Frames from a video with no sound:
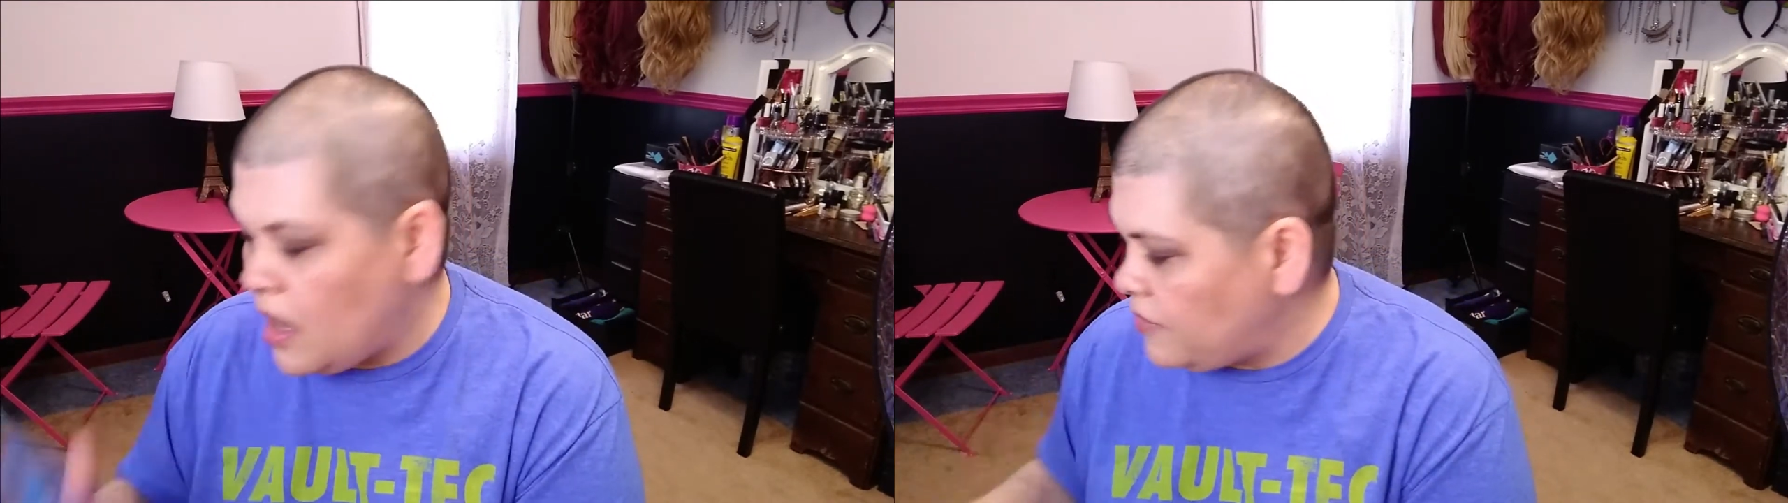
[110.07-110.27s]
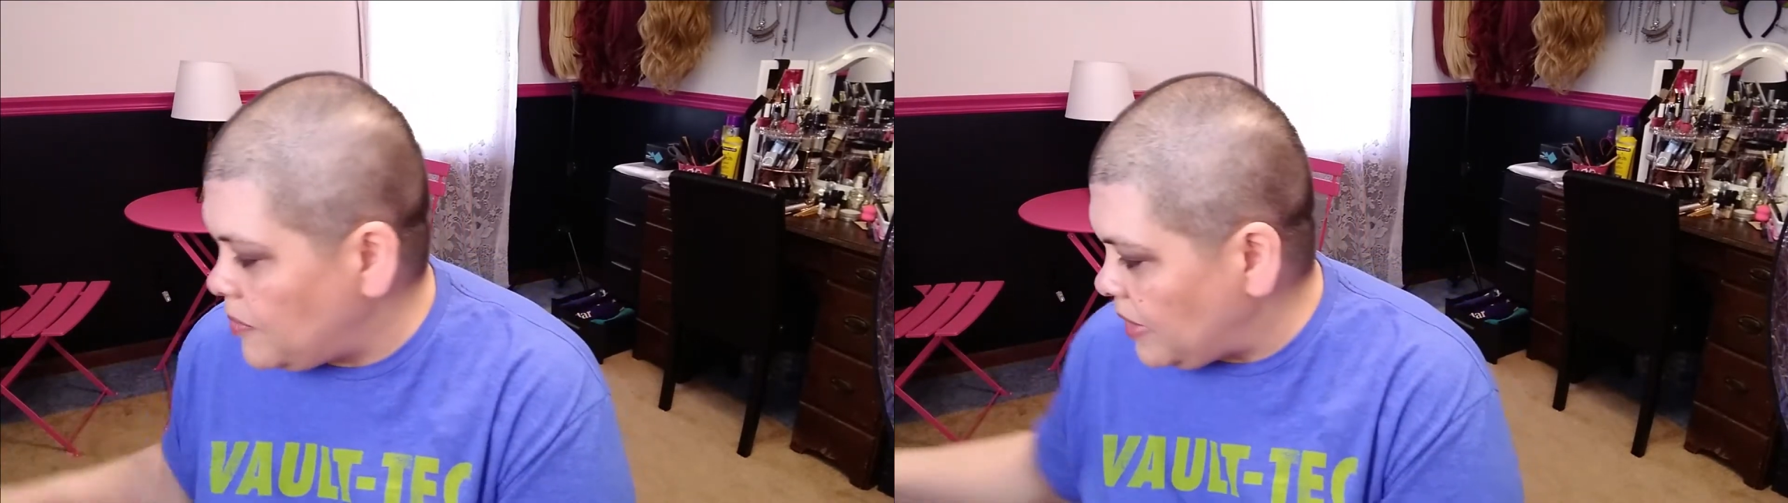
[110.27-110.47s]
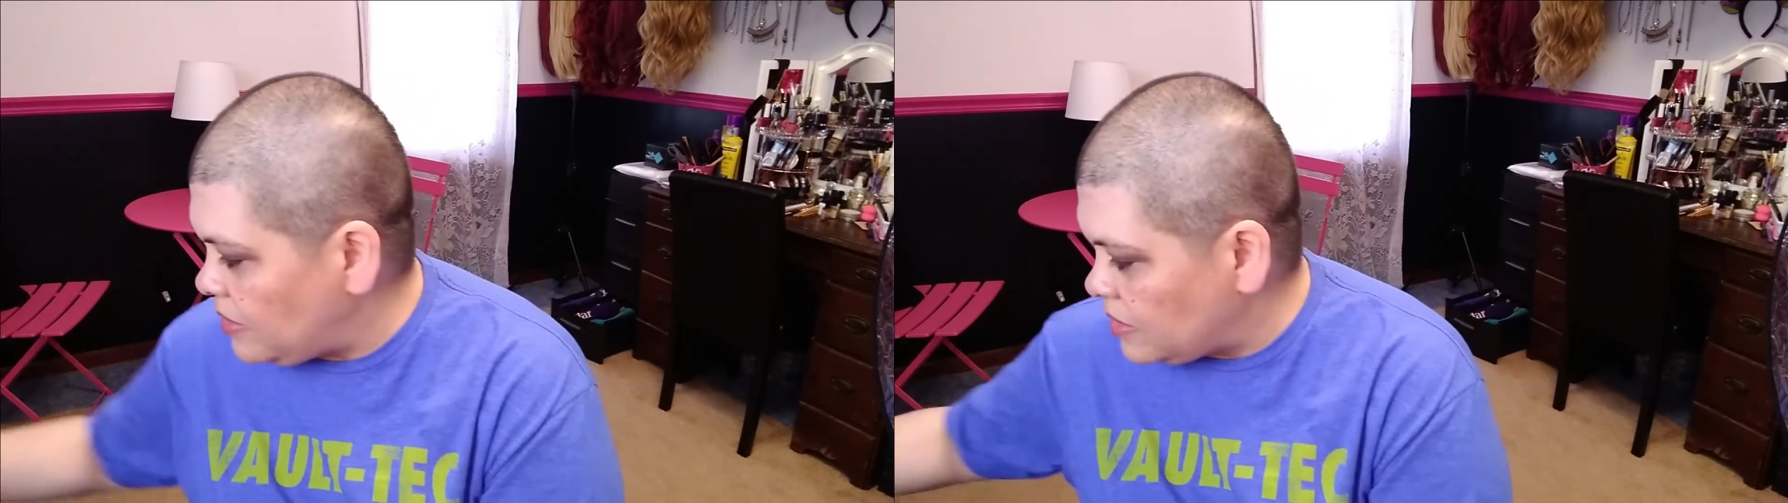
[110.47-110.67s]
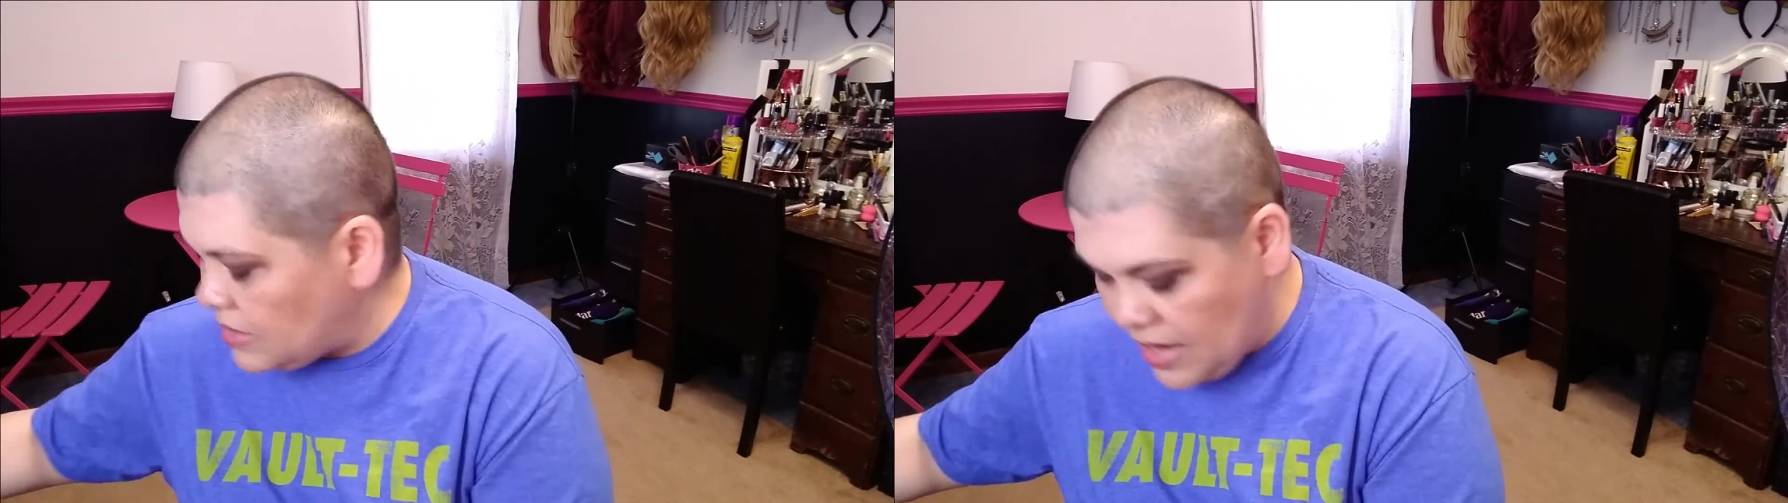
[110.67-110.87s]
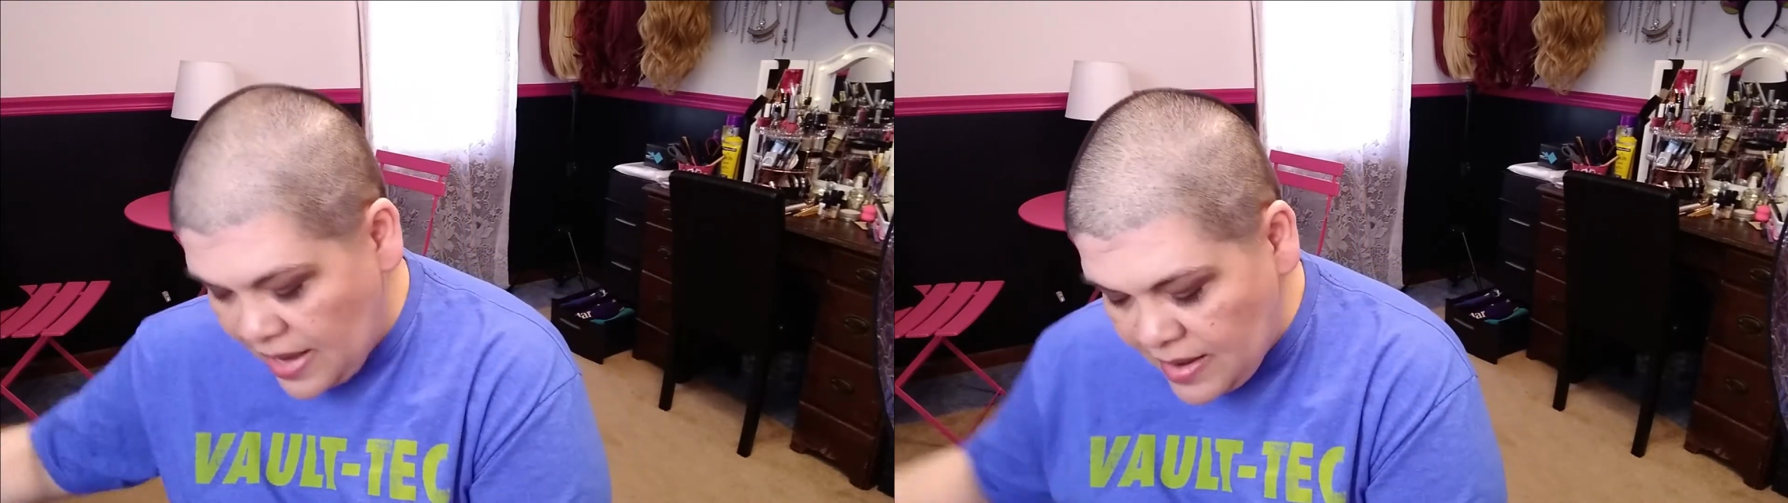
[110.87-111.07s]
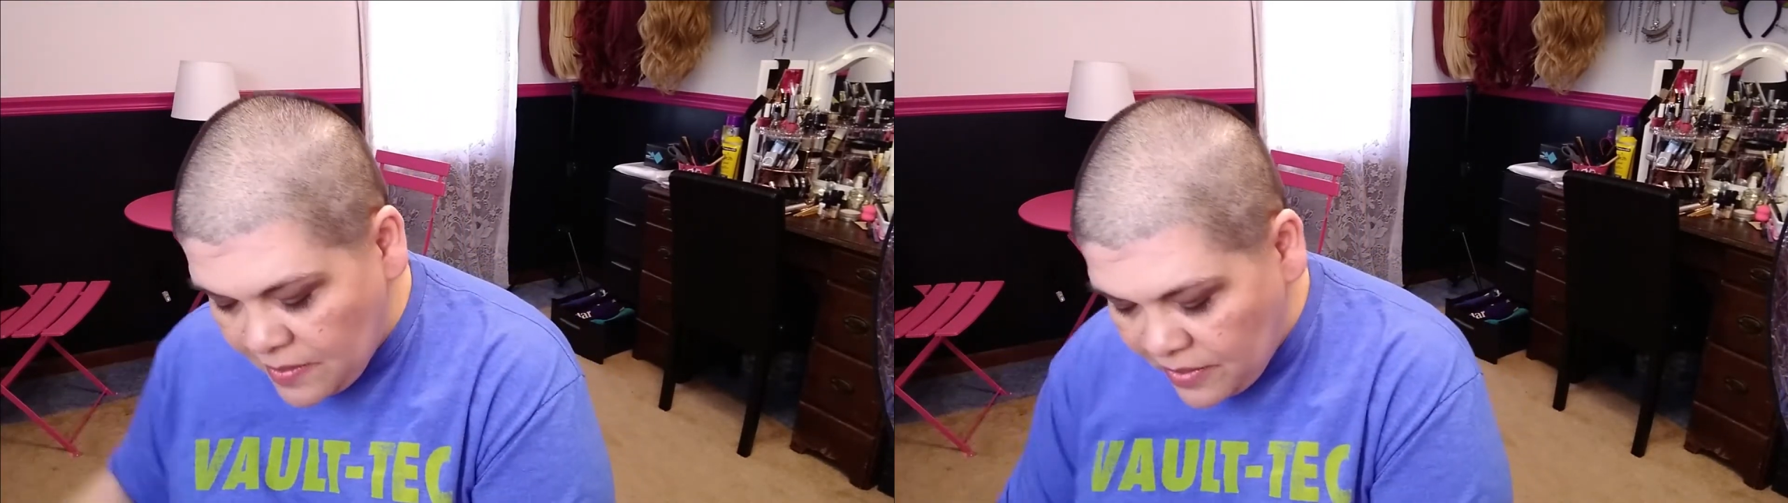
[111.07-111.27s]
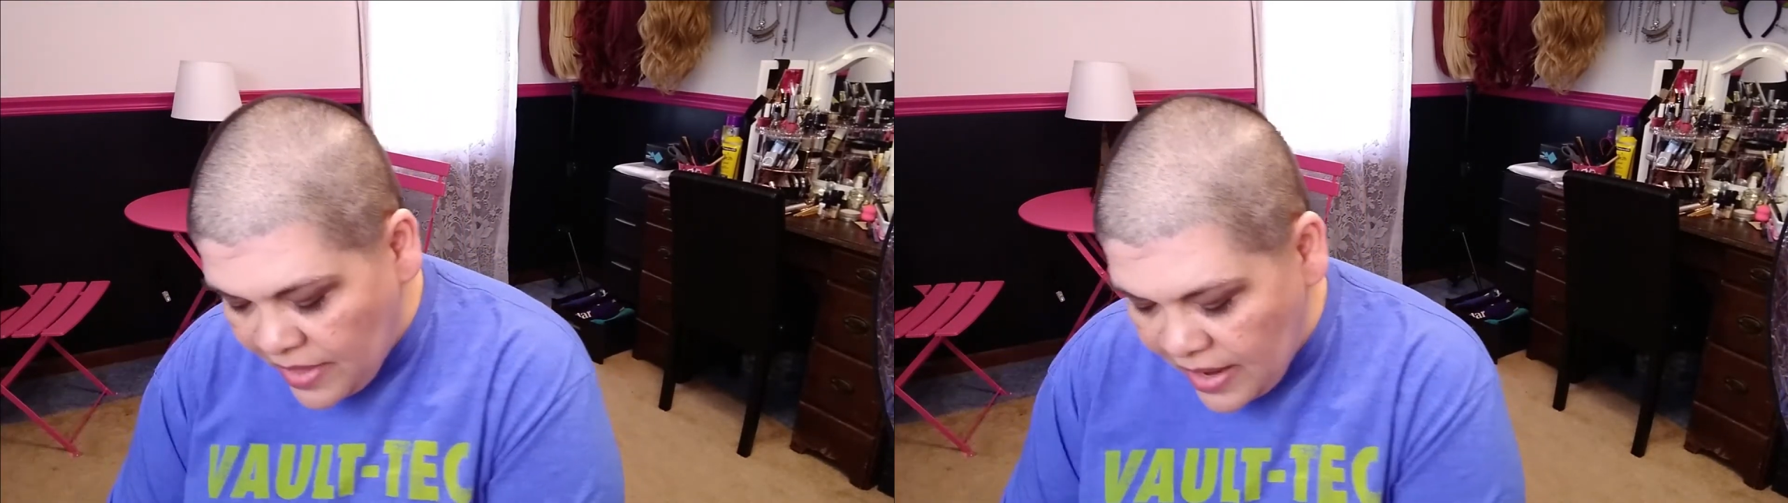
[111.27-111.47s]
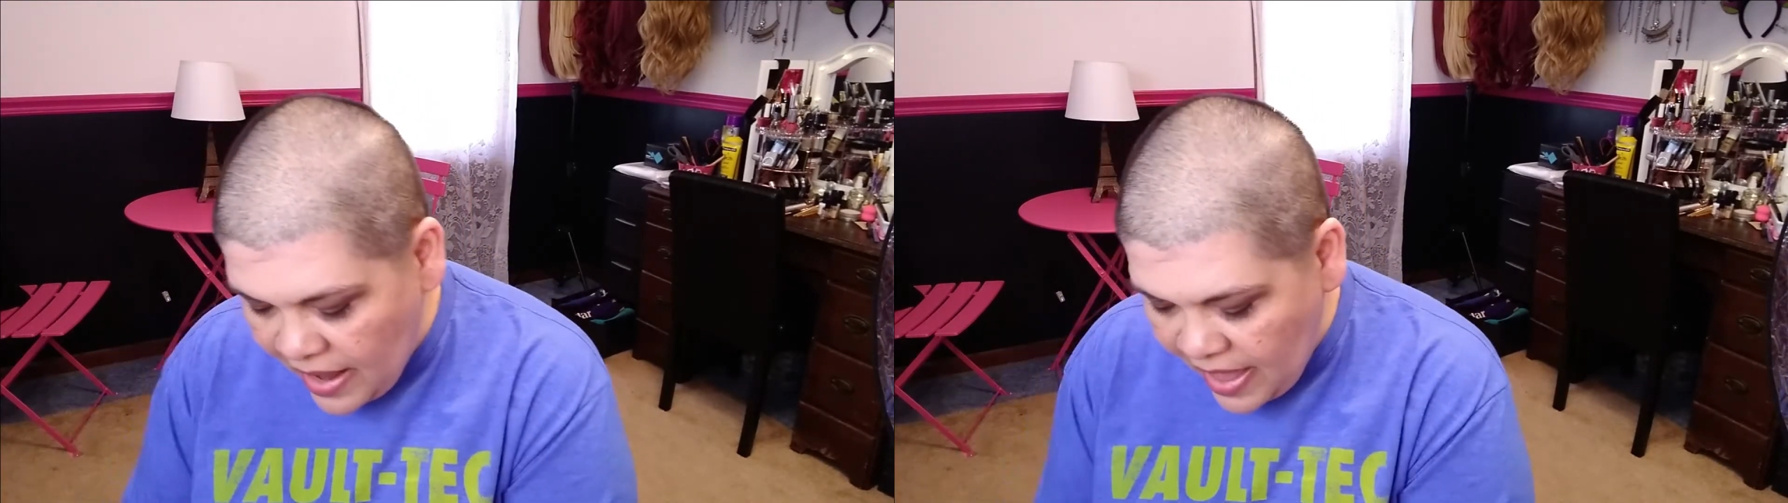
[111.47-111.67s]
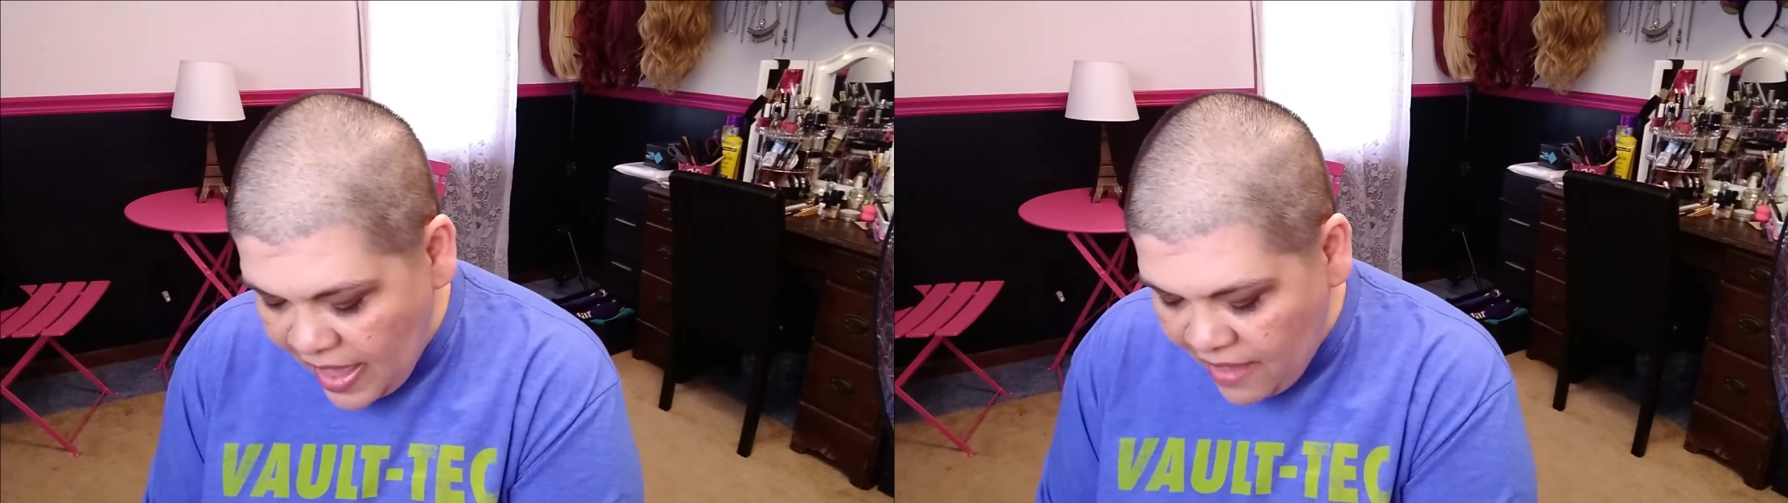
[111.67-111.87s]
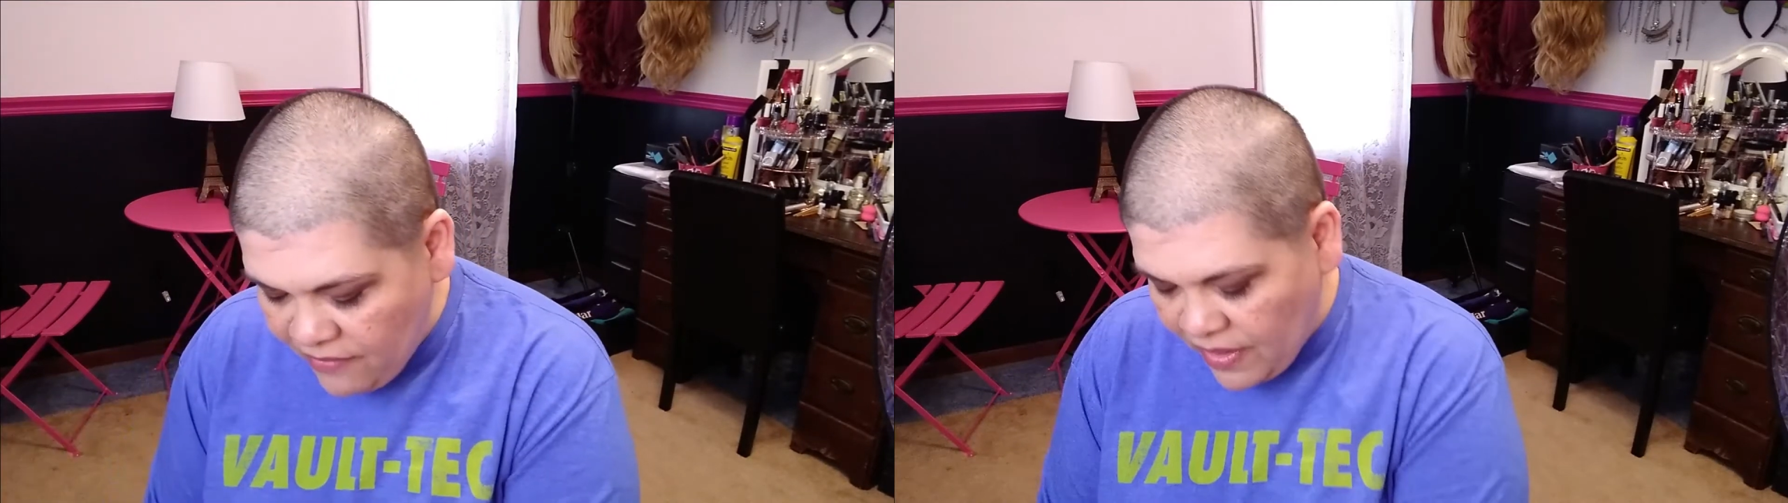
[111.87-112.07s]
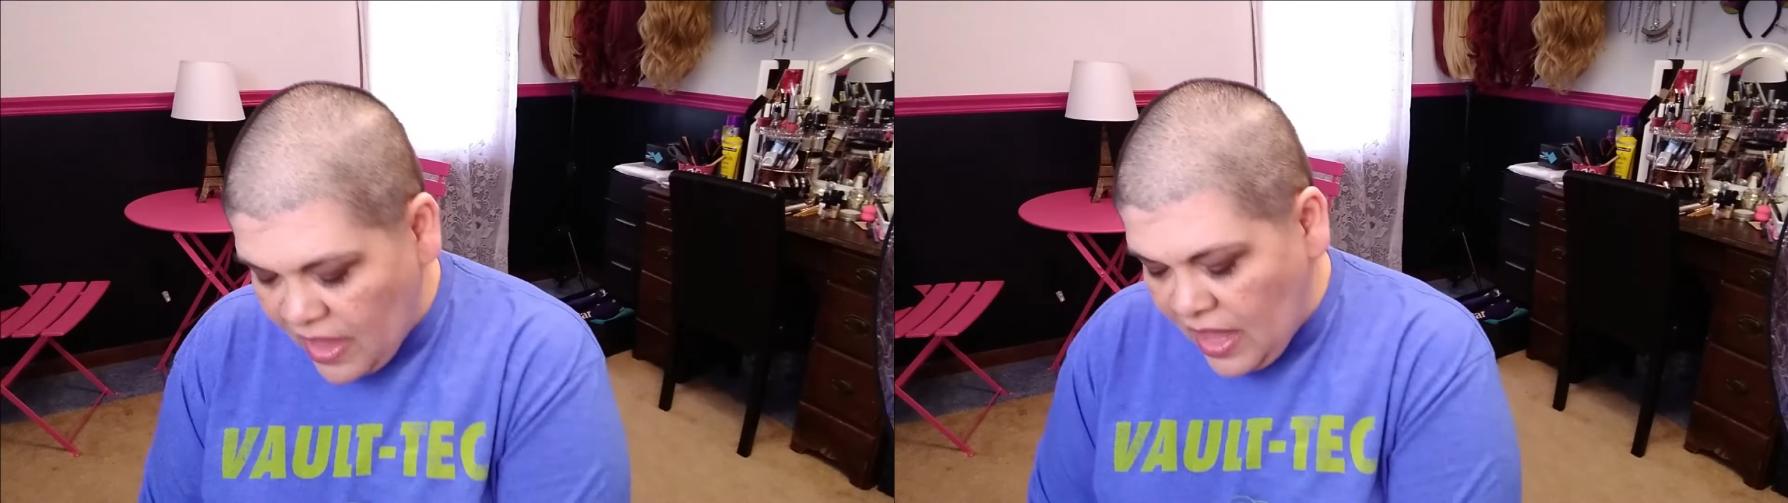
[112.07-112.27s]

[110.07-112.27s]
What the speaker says: off my little table that I have.